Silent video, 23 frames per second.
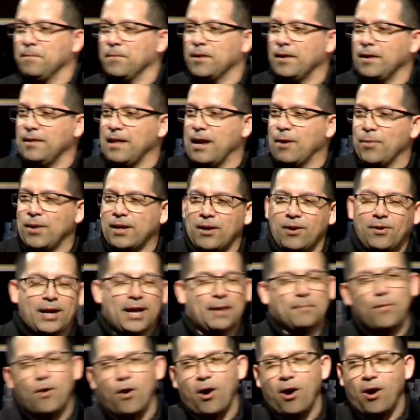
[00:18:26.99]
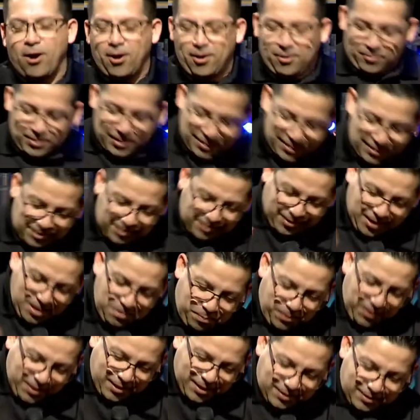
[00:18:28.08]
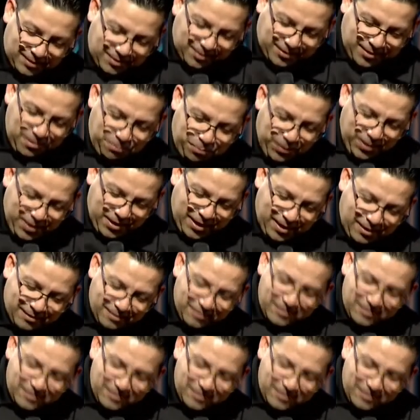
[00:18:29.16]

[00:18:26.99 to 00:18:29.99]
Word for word: And then we go get more, and we're steeping it, steeping it.